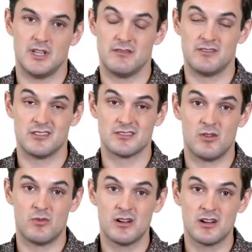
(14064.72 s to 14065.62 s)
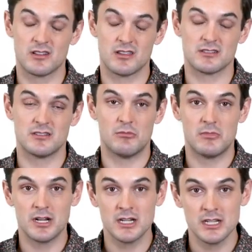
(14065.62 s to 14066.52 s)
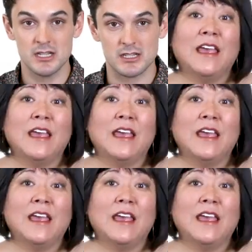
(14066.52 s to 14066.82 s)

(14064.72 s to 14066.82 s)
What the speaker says: And if there's no work, there's no money.